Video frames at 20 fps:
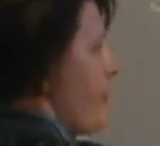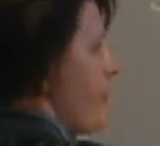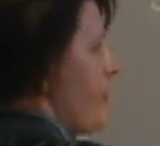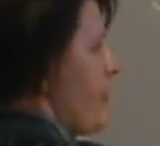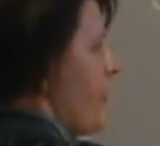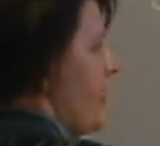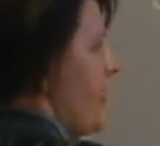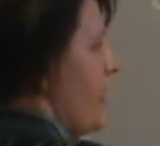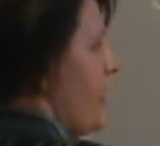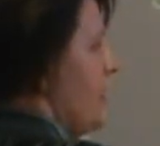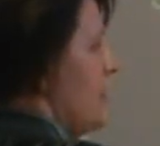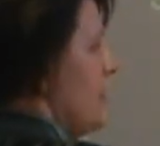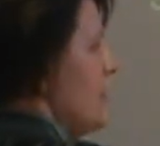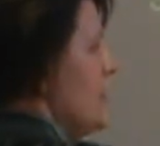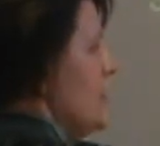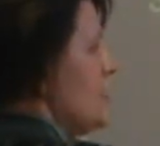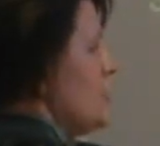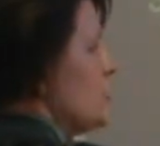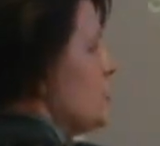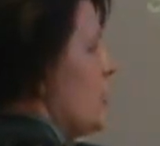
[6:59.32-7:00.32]
Okay,
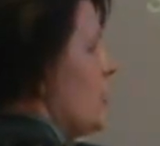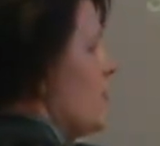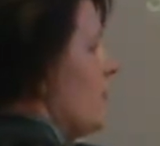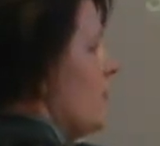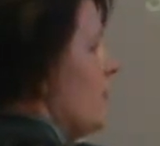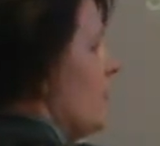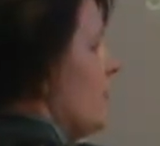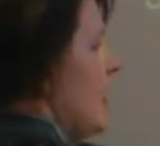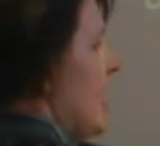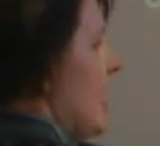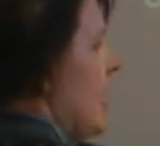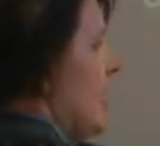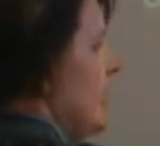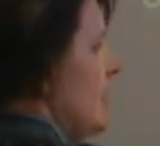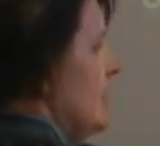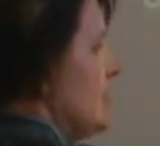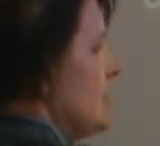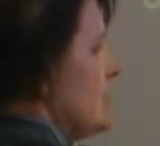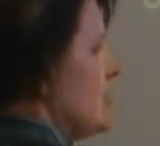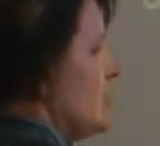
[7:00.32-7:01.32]
square root of
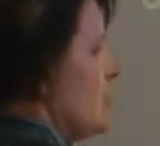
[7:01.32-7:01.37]
9 is